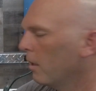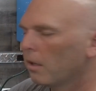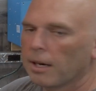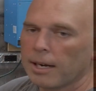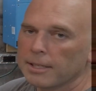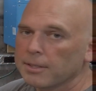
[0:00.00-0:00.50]

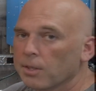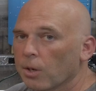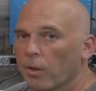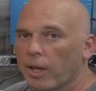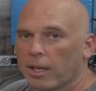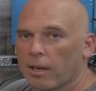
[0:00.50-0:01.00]
All right,
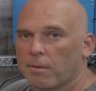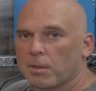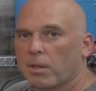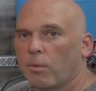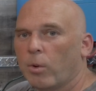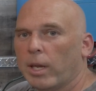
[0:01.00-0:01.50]
so that
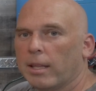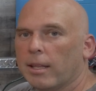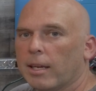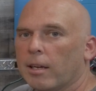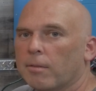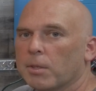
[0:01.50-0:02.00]
covers the weight,
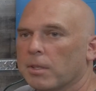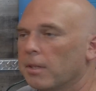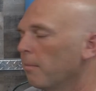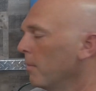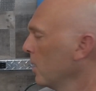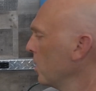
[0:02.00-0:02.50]
that covers
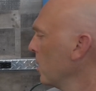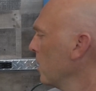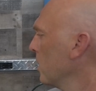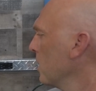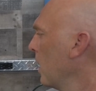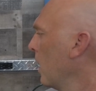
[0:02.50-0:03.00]
the
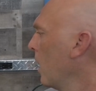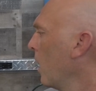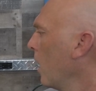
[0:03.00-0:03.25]
dimensions.